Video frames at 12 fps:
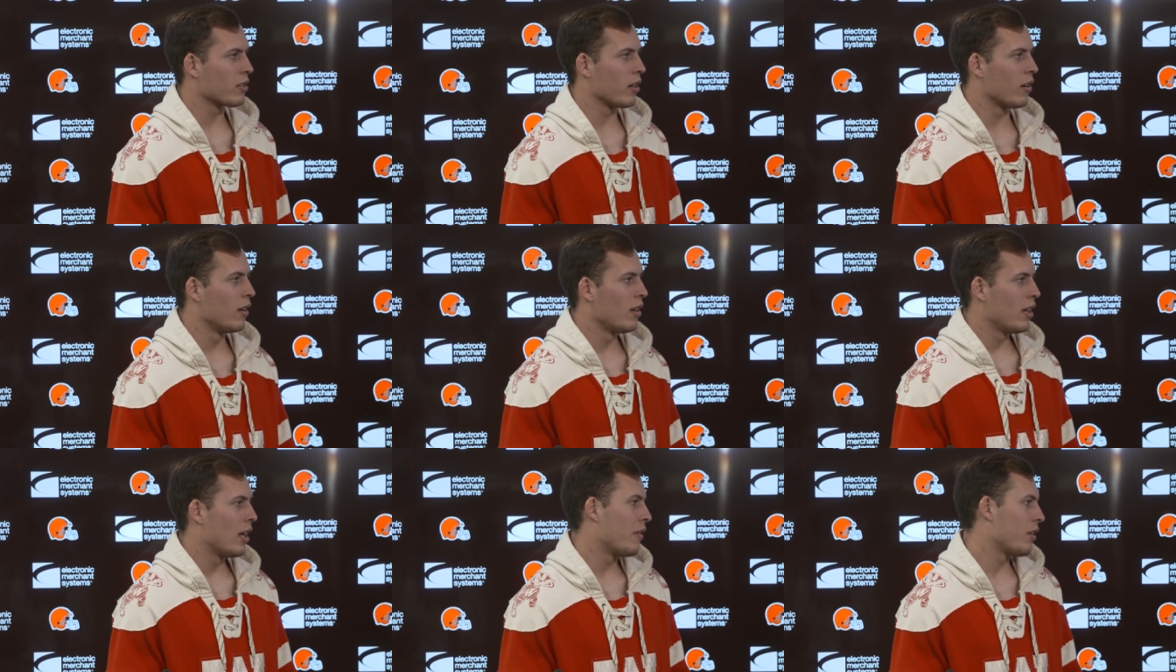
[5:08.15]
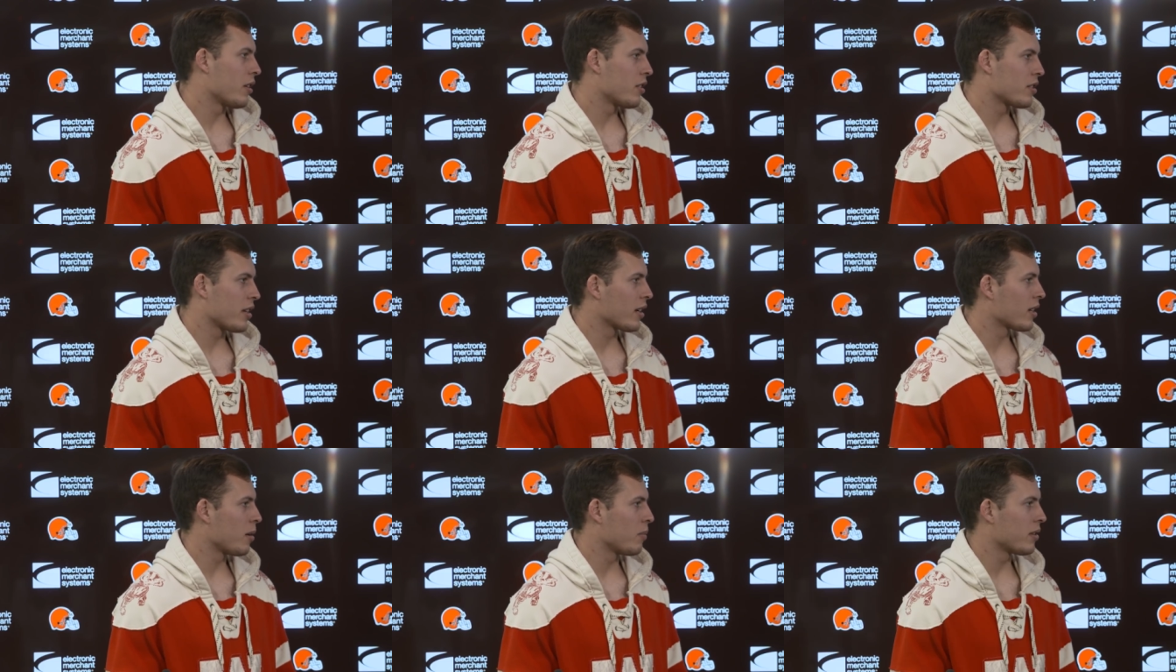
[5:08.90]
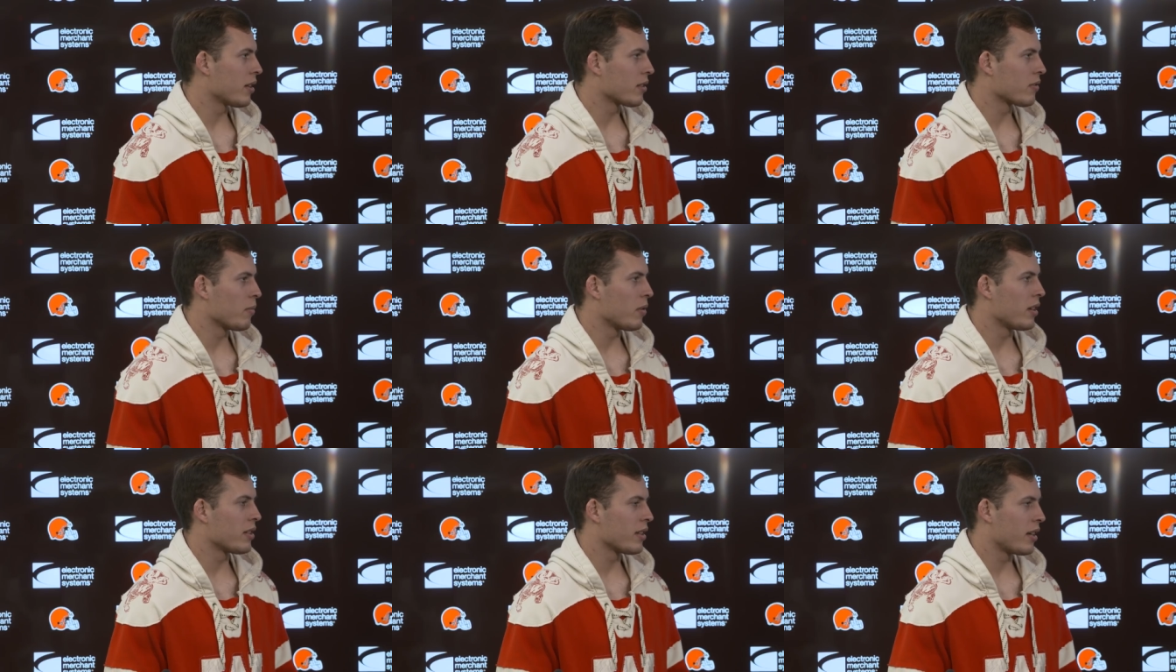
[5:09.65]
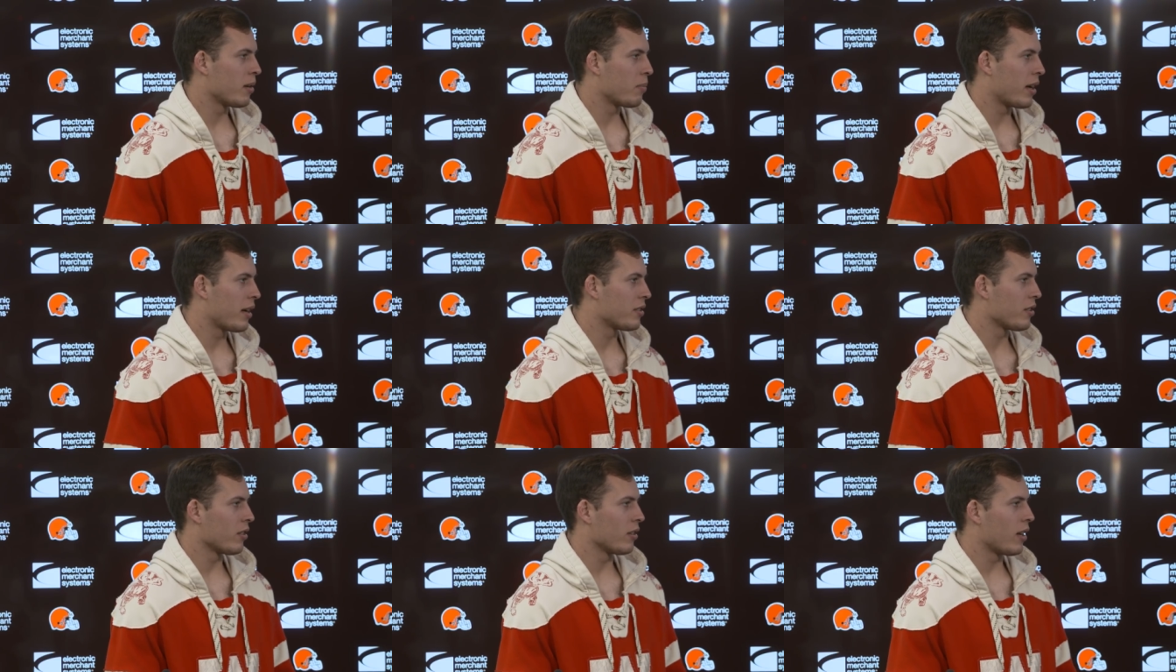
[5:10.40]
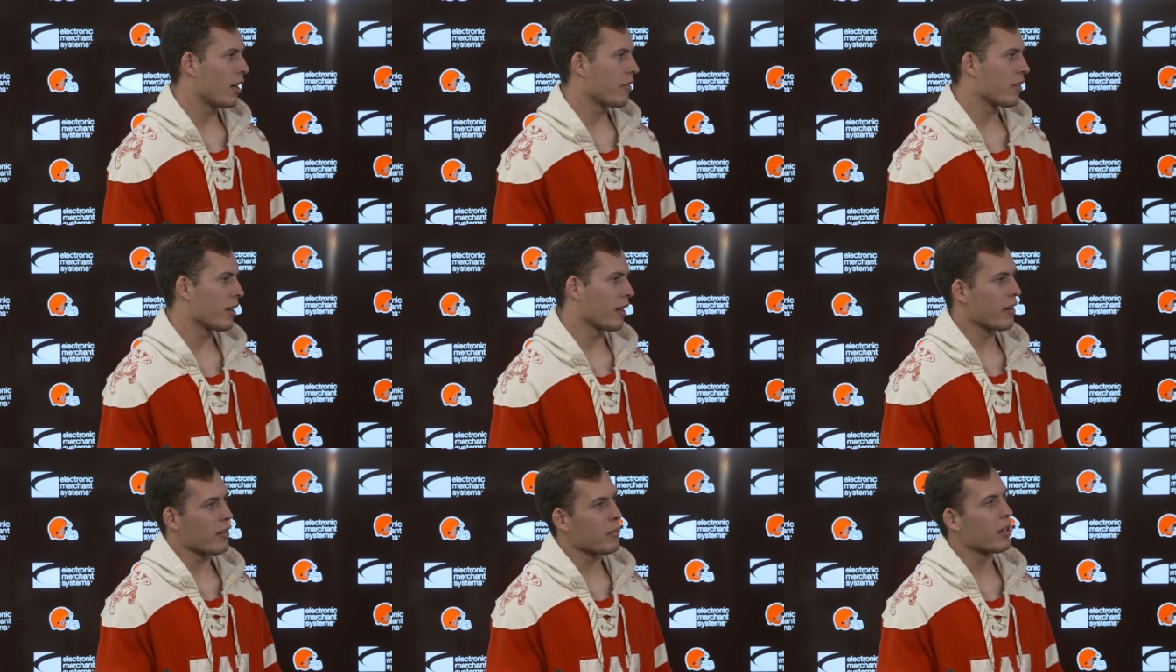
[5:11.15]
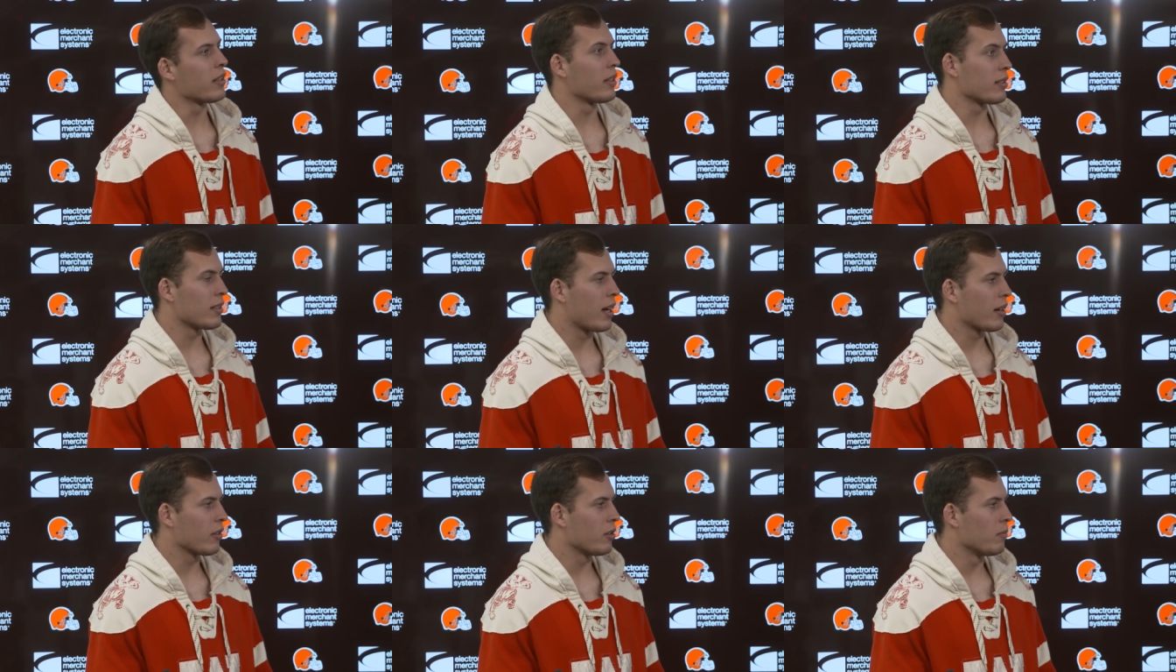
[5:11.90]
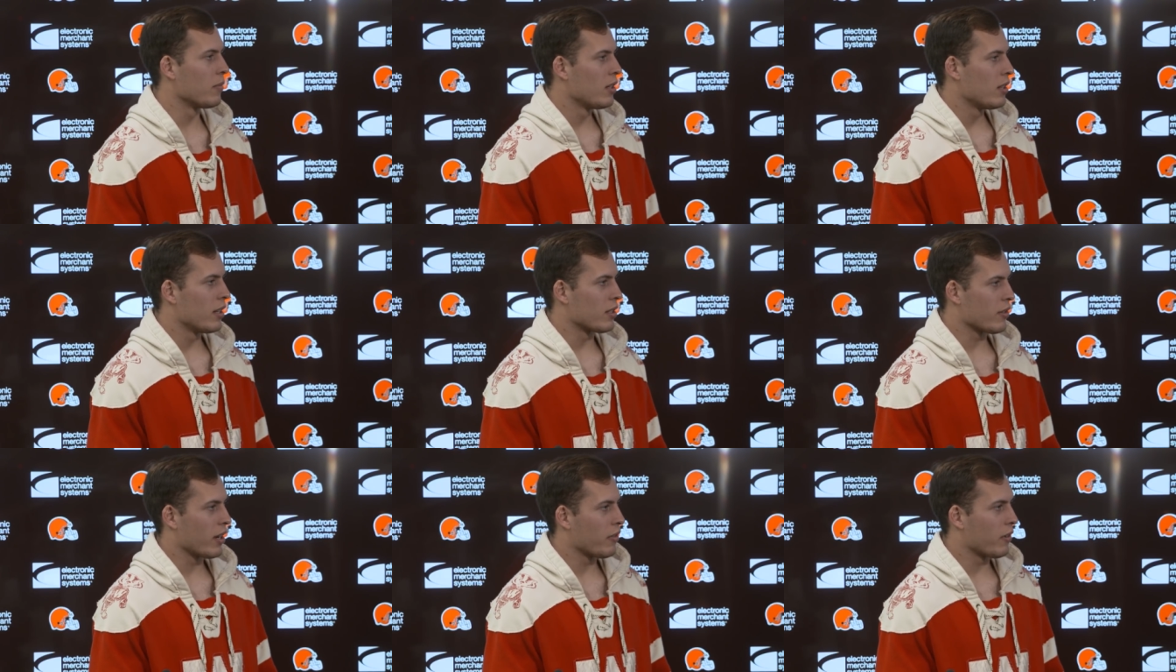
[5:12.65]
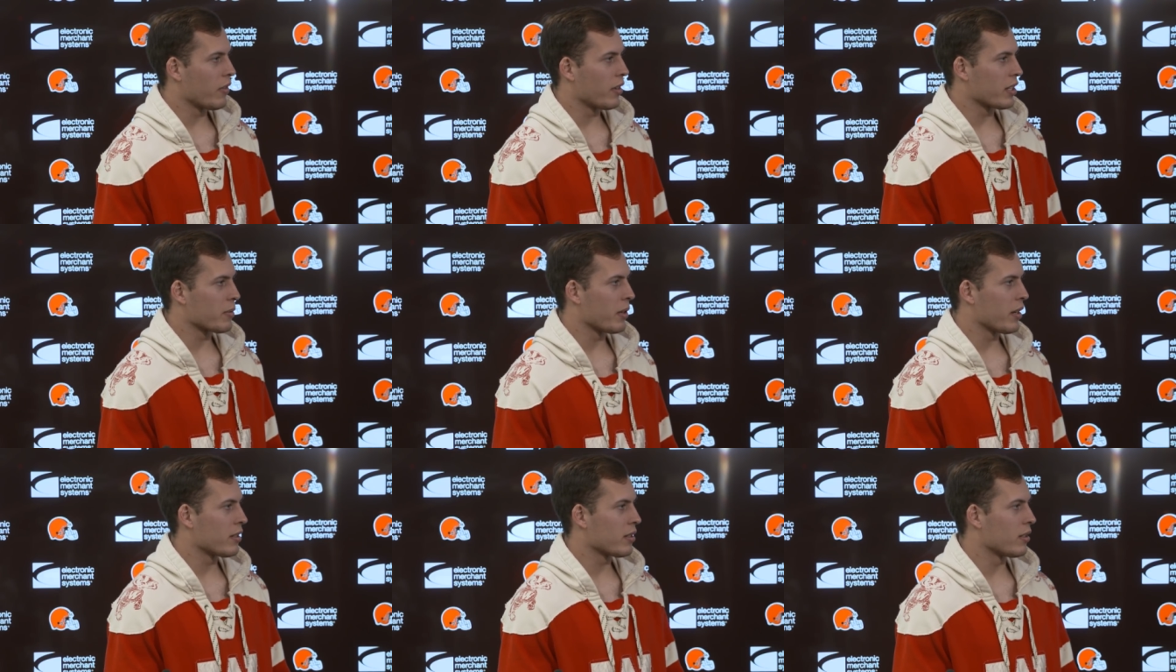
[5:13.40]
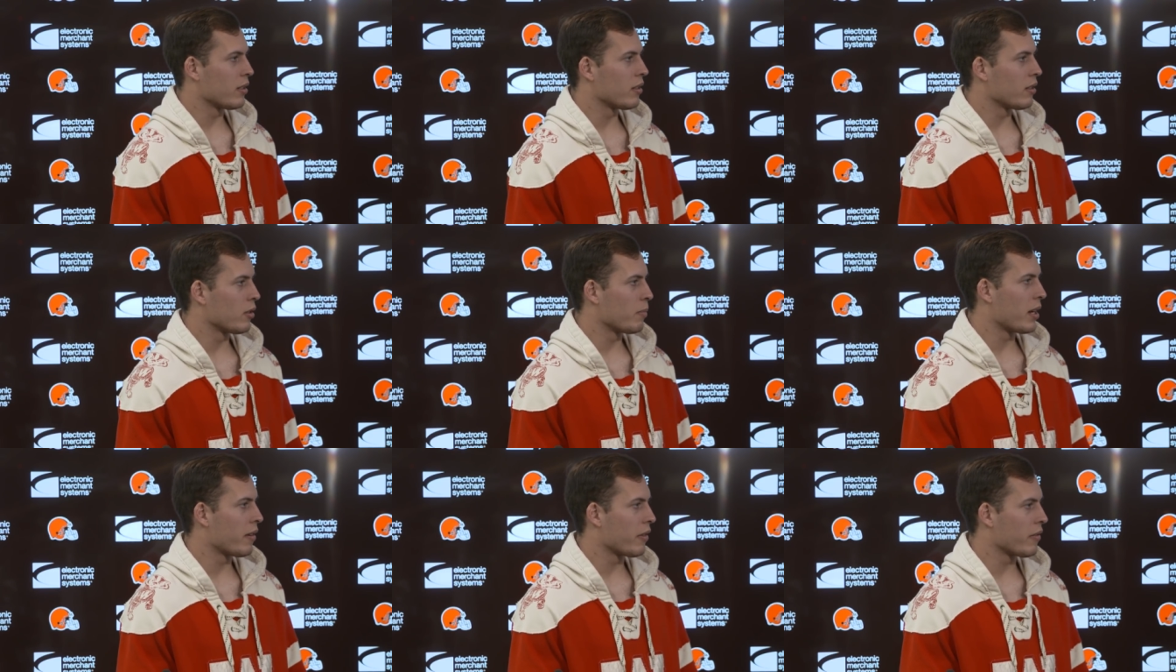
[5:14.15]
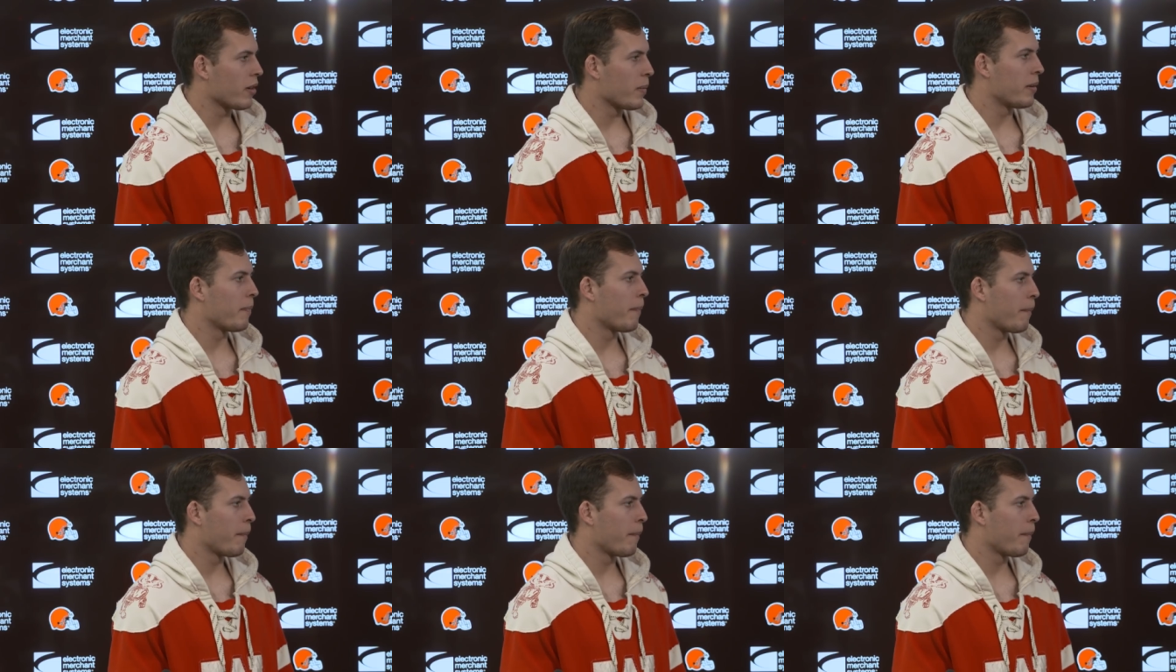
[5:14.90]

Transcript: So if you could just take a couple things from what he said and apply it to your own life, I think everybody in this locker room is grateful for the experience and will benefit from it.